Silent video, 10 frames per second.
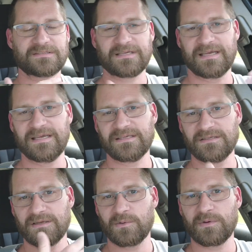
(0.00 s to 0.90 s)
say, hey,
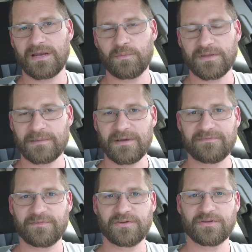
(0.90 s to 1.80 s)
you know what? I want to get
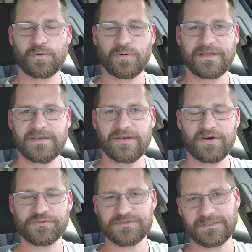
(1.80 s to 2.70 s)
my foot in the door in
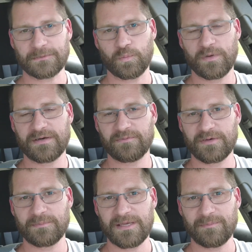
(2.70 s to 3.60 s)
nursing,
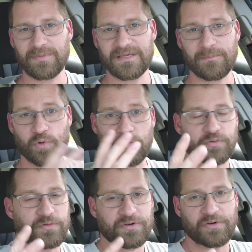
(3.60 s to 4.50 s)
whatever it may be. I'm going
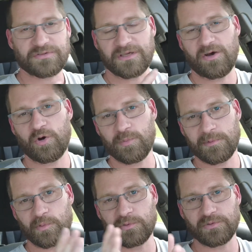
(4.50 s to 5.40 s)
to a nursing home.
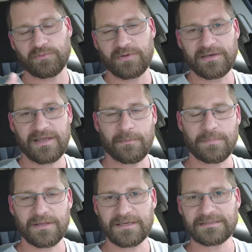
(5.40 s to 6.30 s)
I'm going to a rundown
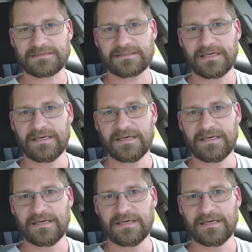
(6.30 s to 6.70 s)
place.